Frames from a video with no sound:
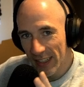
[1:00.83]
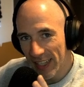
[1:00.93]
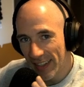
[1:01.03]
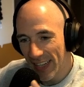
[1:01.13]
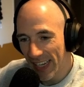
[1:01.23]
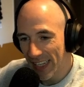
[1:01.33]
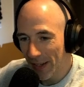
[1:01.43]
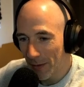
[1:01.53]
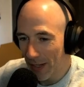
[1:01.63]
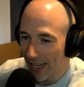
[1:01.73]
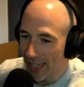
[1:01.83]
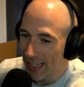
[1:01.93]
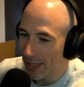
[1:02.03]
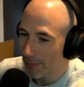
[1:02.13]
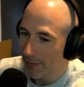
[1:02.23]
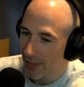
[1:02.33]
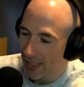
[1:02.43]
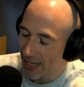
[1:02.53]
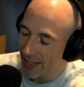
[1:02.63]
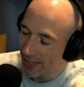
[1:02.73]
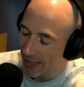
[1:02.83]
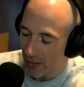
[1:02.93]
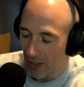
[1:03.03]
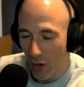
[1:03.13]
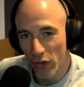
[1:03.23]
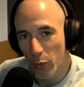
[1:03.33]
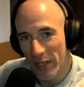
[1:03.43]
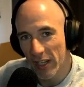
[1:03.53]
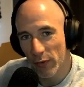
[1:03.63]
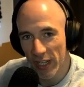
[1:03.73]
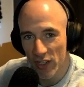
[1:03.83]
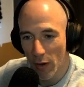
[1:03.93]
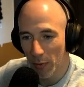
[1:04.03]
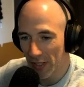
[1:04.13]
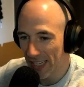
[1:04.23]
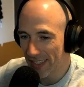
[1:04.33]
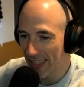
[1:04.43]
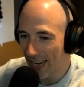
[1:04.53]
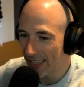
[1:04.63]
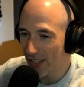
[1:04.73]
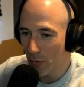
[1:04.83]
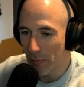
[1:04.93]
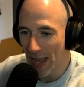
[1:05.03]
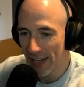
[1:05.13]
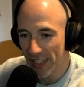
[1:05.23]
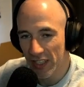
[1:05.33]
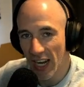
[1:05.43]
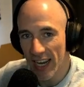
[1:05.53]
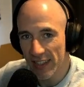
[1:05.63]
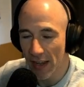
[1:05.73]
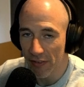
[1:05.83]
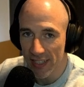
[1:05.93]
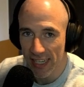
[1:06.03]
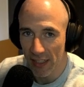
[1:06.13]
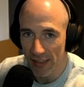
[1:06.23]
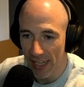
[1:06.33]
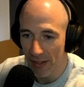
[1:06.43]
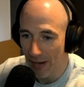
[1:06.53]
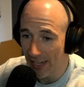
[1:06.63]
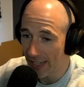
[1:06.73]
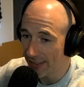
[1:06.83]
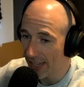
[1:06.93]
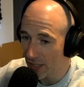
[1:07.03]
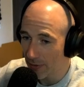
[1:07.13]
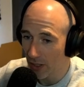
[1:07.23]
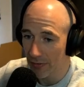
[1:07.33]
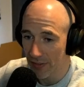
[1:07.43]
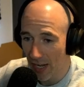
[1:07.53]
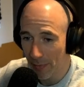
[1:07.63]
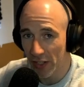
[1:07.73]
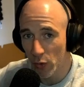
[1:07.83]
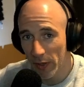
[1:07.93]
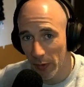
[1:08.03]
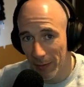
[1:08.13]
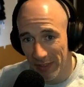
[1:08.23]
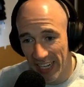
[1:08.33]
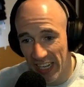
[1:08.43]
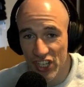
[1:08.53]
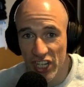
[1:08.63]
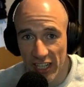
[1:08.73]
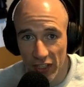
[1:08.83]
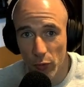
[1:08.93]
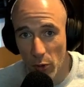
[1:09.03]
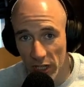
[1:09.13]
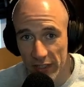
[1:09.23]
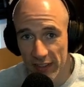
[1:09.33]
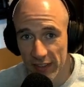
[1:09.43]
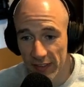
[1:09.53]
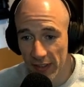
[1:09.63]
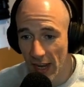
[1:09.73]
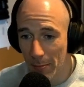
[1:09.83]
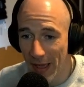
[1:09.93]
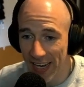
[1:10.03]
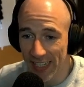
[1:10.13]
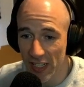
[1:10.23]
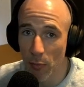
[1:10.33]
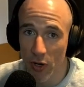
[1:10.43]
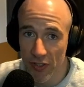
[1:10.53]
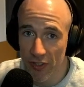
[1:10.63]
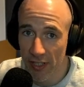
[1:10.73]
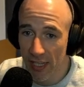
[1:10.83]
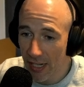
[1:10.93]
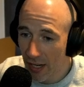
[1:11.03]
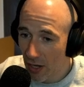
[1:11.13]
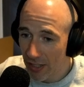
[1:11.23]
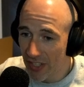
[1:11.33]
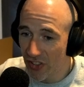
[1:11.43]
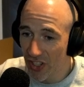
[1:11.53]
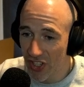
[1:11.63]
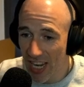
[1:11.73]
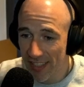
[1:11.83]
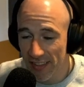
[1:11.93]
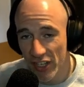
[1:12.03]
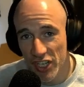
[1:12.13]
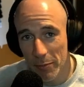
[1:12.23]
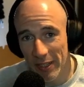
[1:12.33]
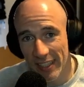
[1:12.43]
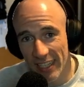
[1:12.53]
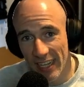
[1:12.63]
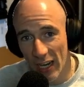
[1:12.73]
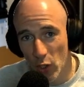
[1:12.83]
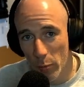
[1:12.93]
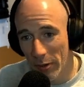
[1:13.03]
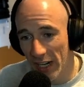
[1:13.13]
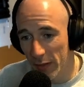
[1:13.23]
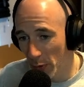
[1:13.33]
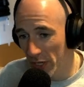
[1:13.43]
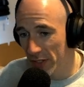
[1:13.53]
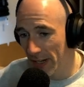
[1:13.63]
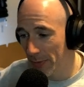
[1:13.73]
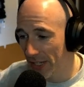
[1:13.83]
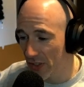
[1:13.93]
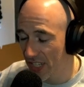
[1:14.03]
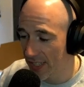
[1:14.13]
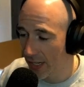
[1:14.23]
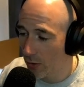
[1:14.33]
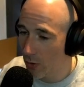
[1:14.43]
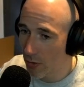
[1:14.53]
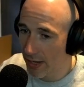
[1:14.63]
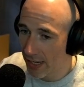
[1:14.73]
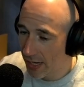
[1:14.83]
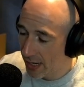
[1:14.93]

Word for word: they think uh, I, on Twitter, for example, it's I need to ban these guys every single day, right? And it takes me a lot of time, and I do it when I'm taking a shit at the toilet. I'm banning these boys, these Chat GPT and Copilot boys, right? Because they say, oh, and